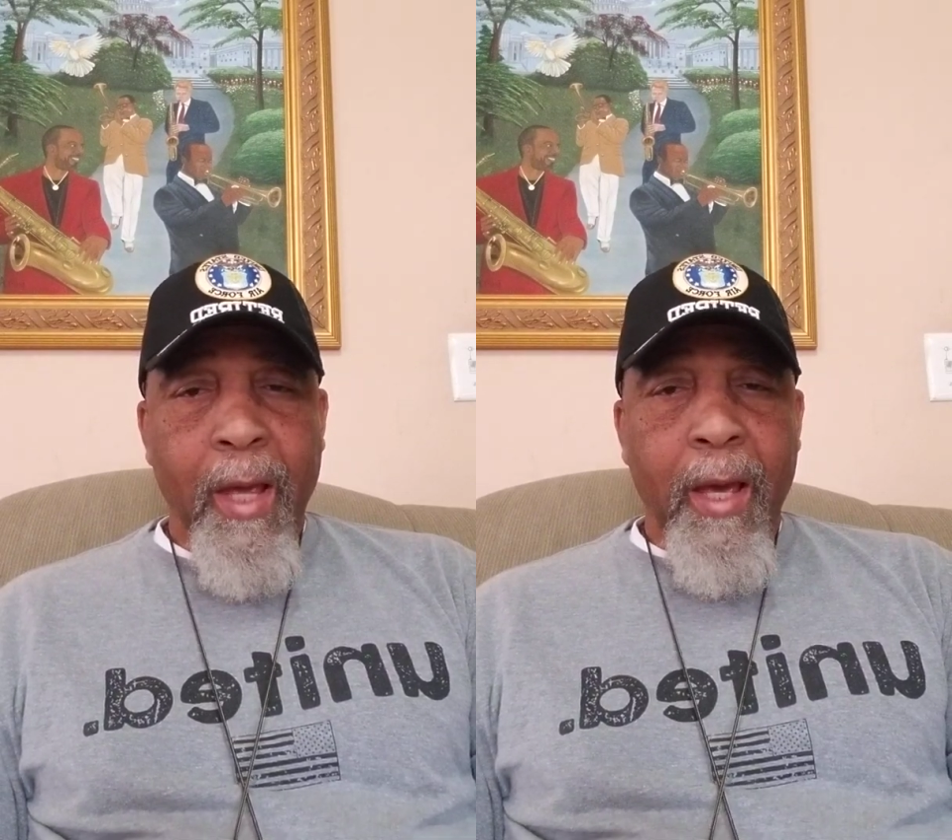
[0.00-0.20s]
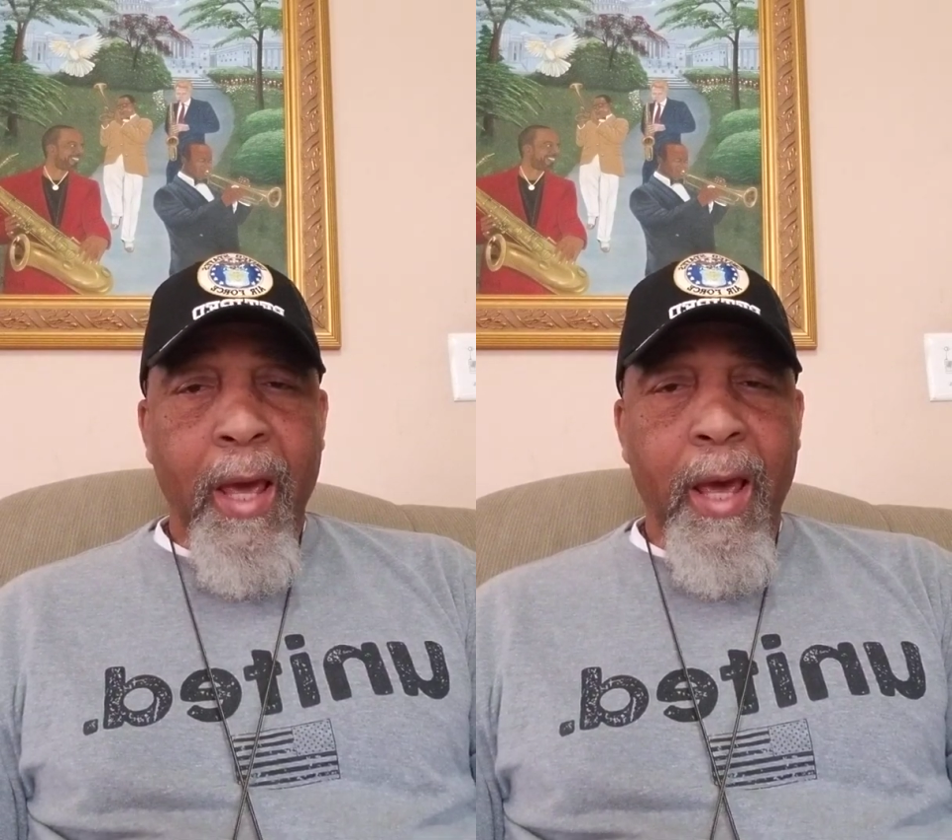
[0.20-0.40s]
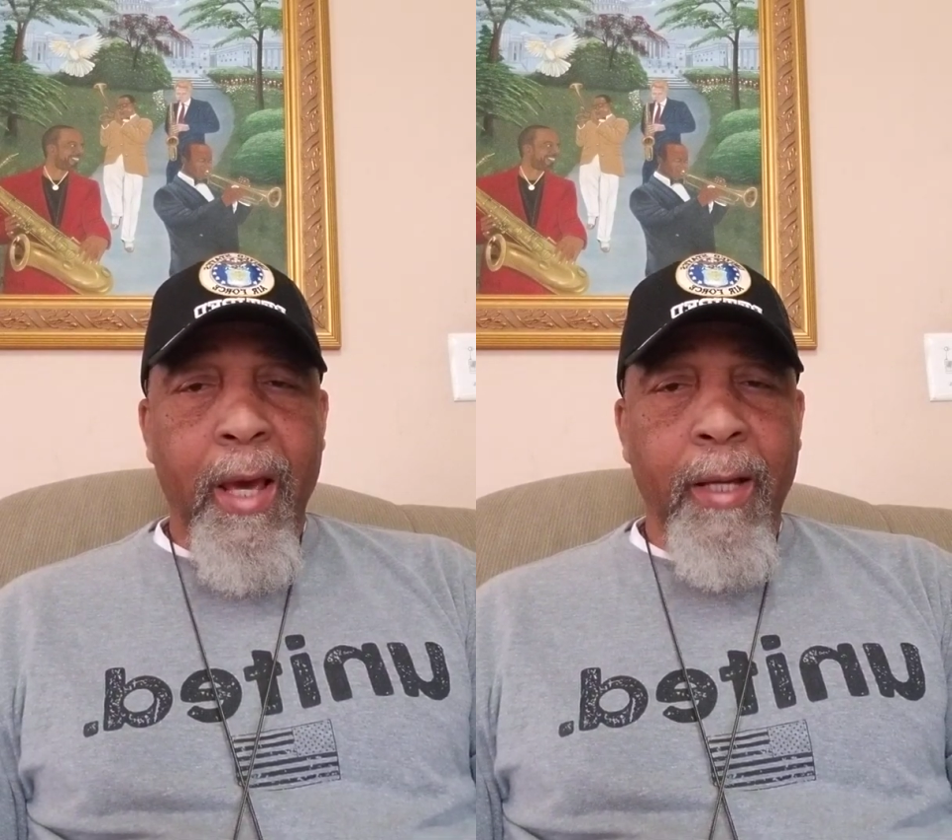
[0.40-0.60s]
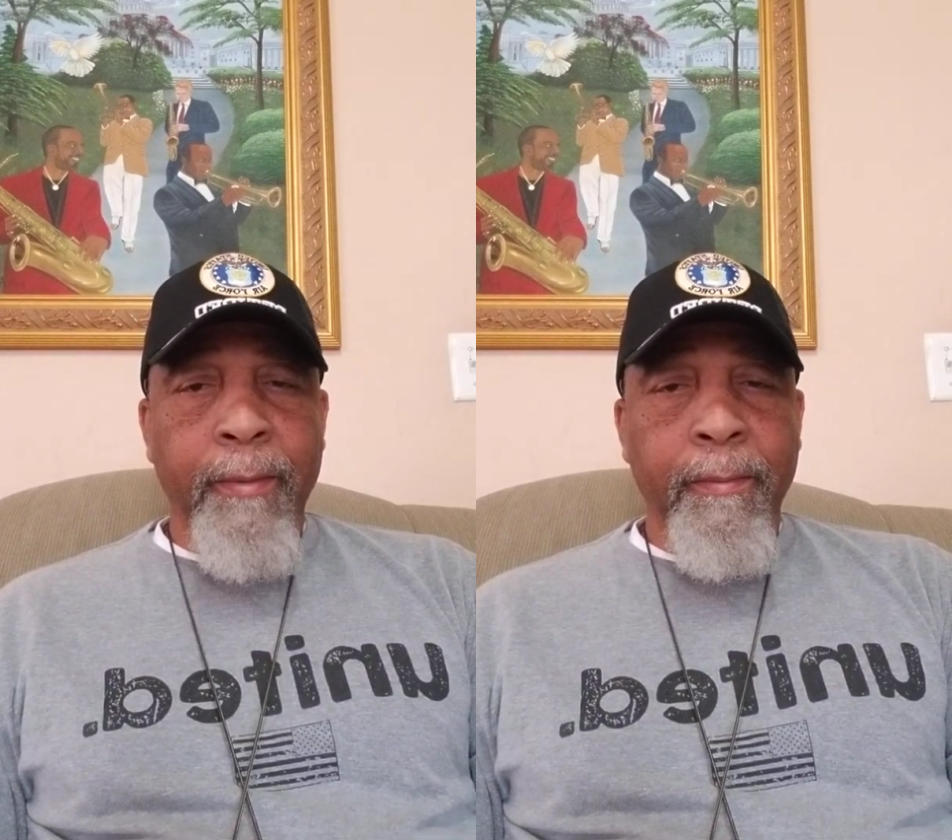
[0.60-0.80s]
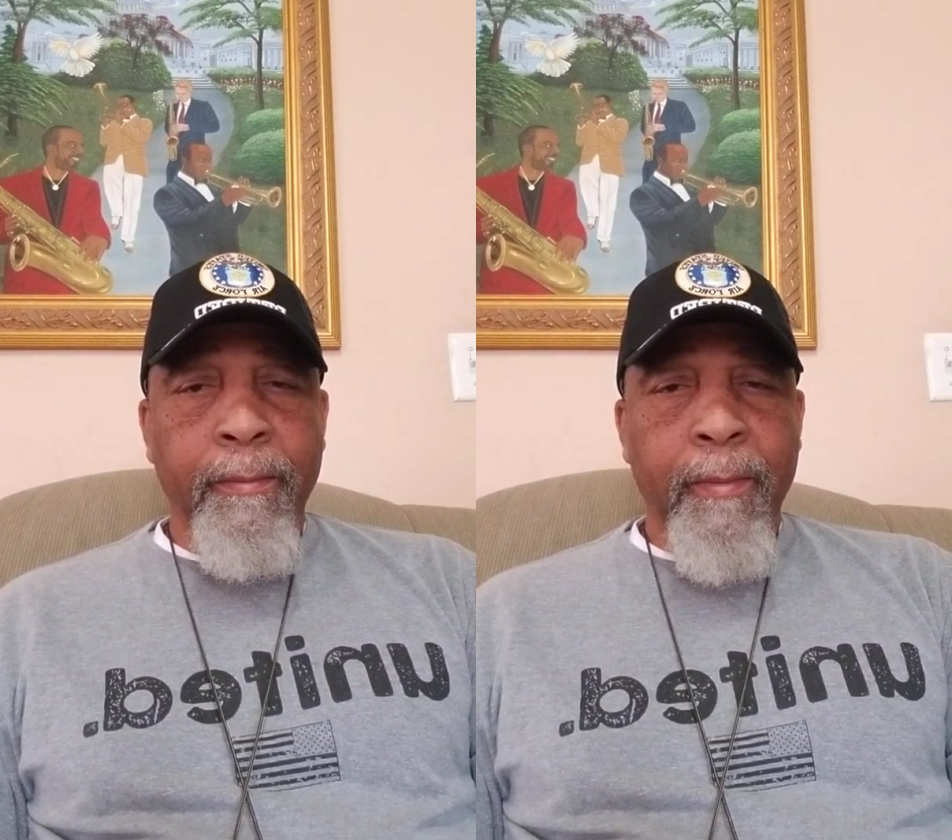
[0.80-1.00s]

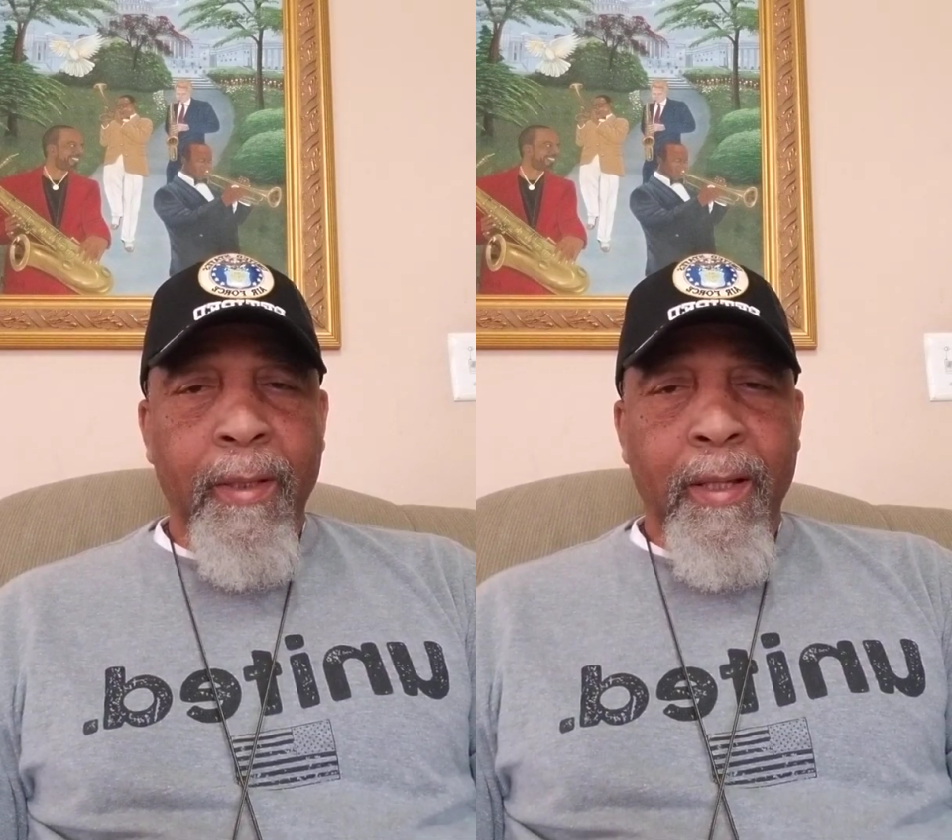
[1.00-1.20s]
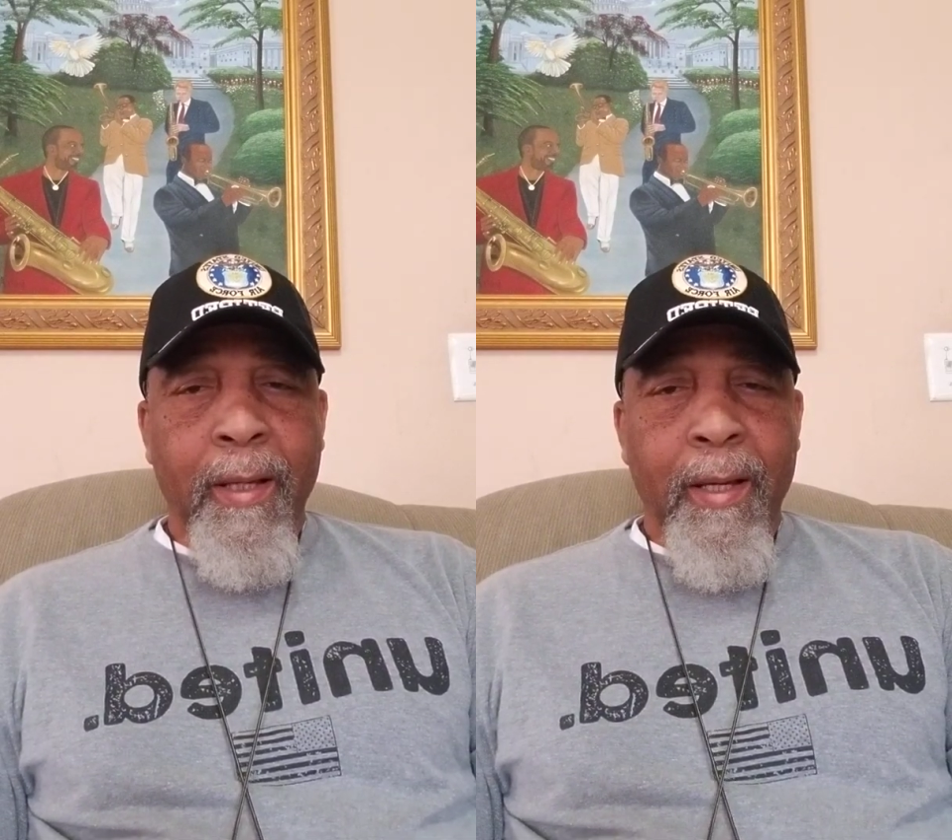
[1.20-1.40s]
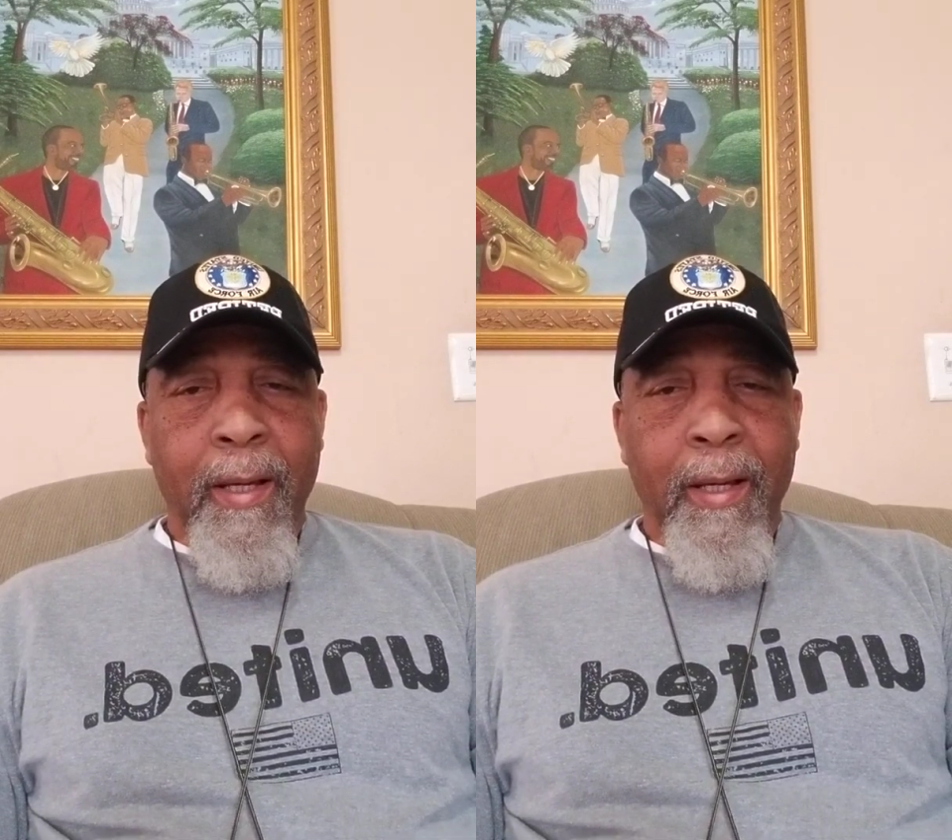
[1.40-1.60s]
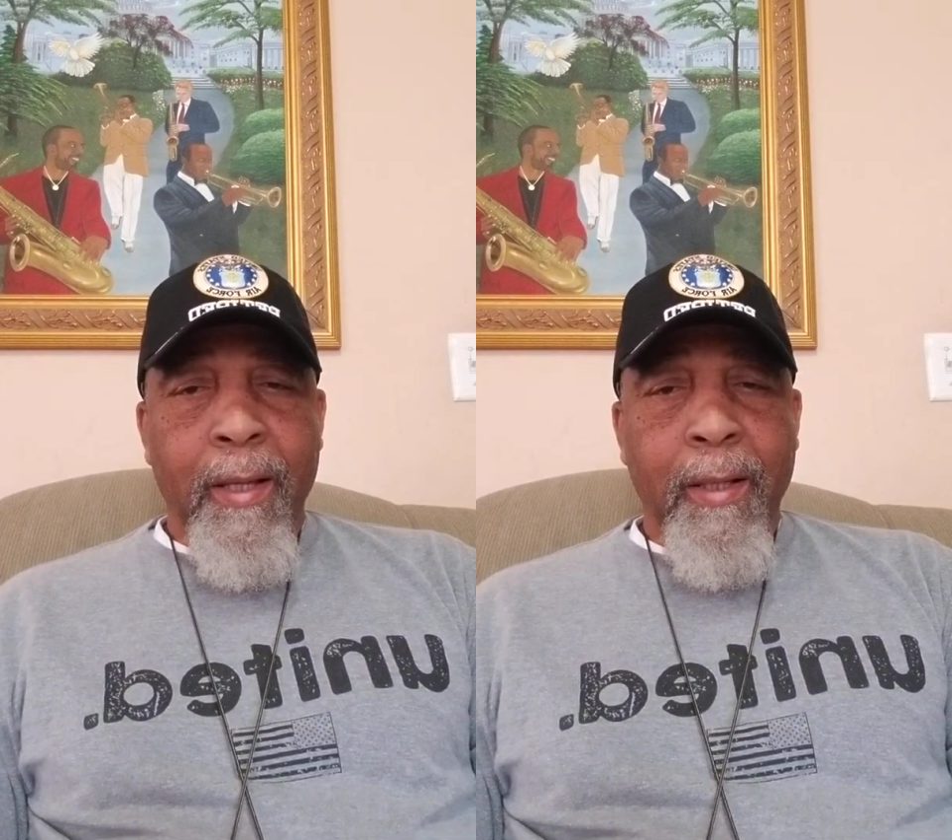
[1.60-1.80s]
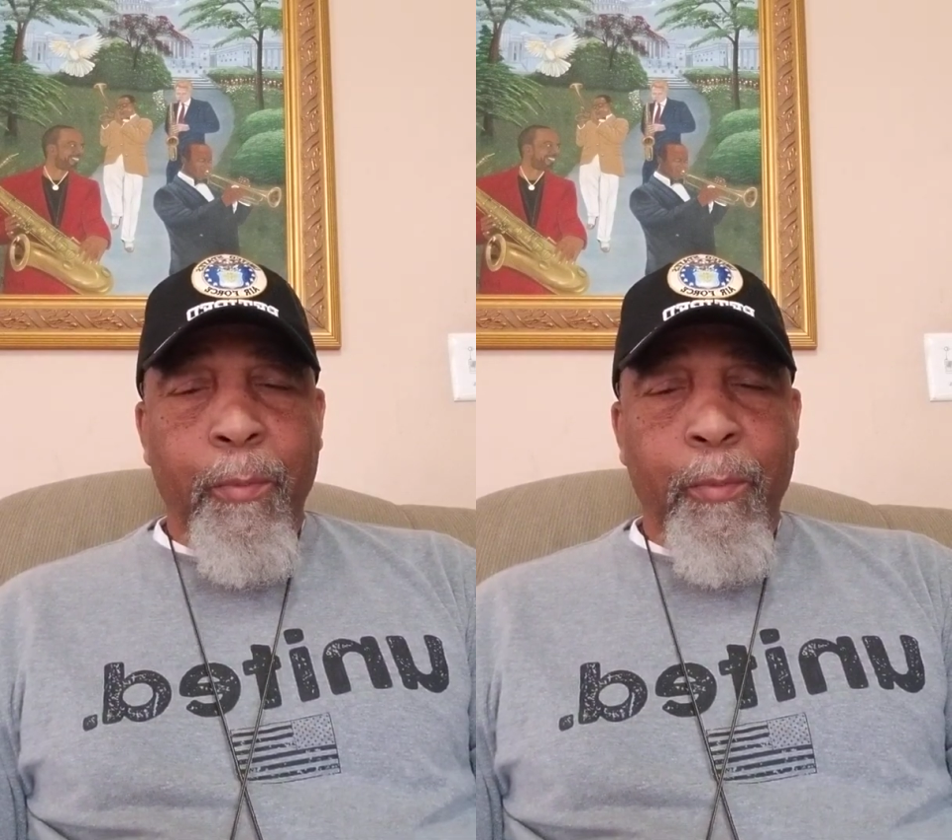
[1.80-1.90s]
And the